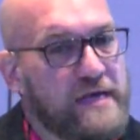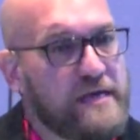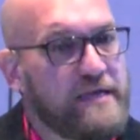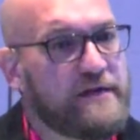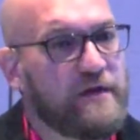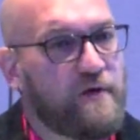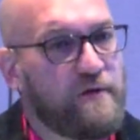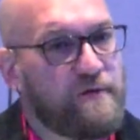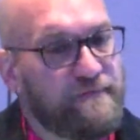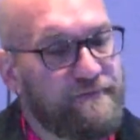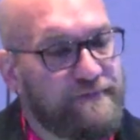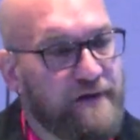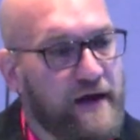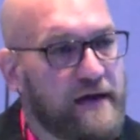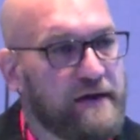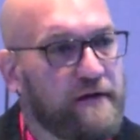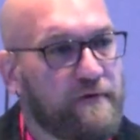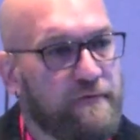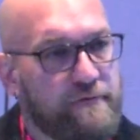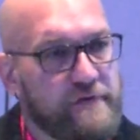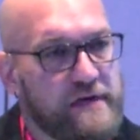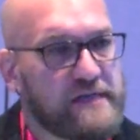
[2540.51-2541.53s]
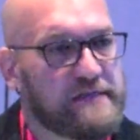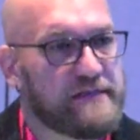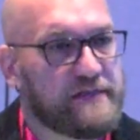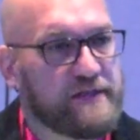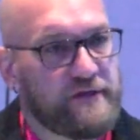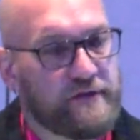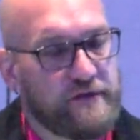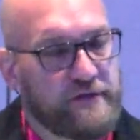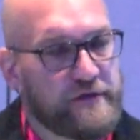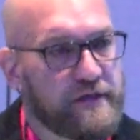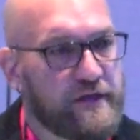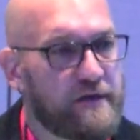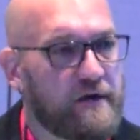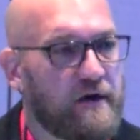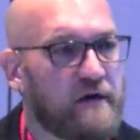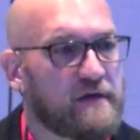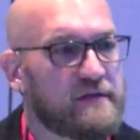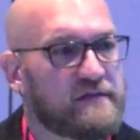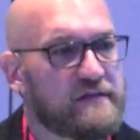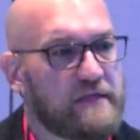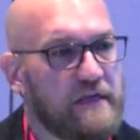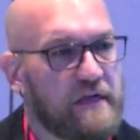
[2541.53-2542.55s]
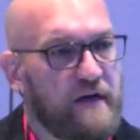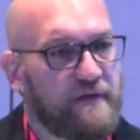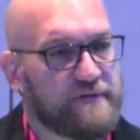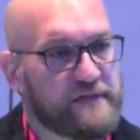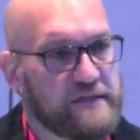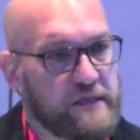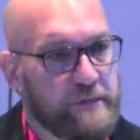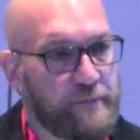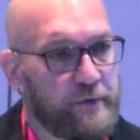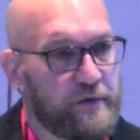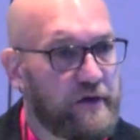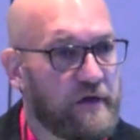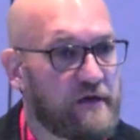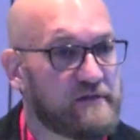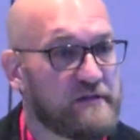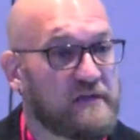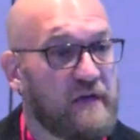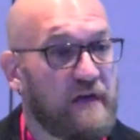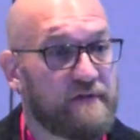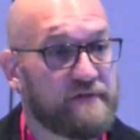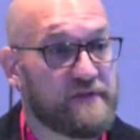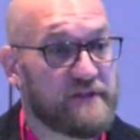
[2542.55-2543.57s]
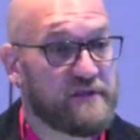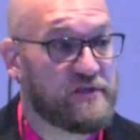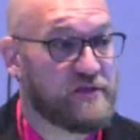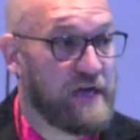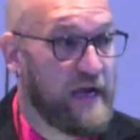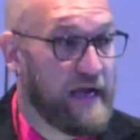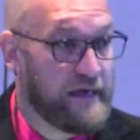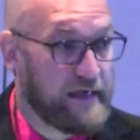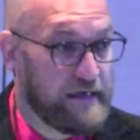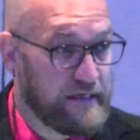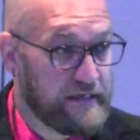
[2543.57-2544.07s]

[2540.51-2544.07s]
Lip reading: don't find a reason to look at ourselves and to put ourselves in check